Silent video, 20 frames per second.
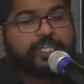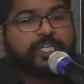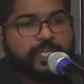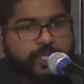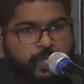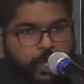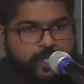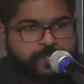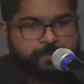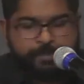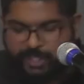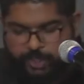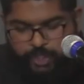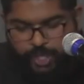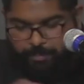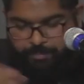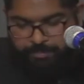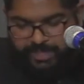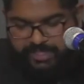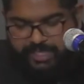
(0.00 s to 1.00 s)
gospel, you're
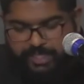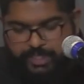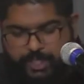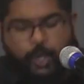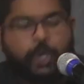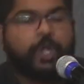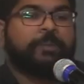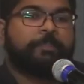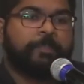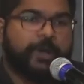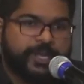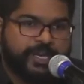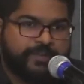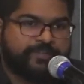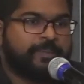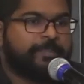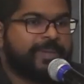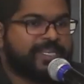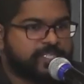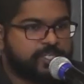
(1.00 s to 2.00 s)
missing the whole point of the
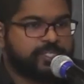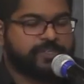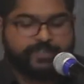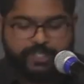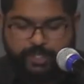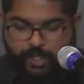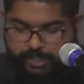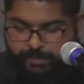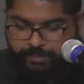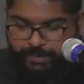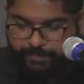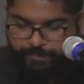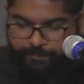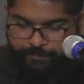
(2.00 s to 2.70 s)
message of the gospel.